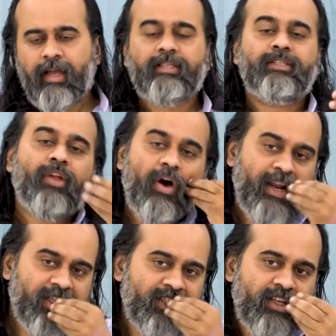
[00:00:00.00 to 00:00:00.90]
is
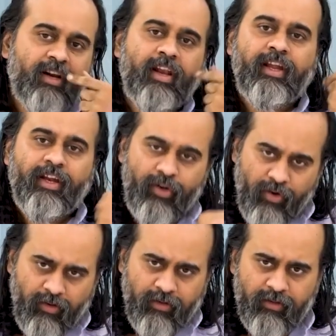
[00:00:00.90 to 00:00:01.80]
knowledge turning
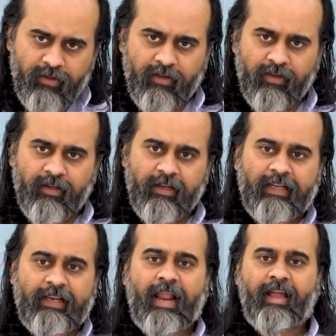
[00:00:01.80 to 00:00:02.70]
into
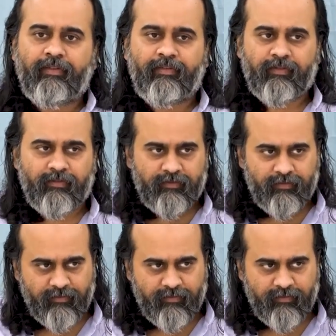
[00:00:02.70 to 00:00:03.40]
life.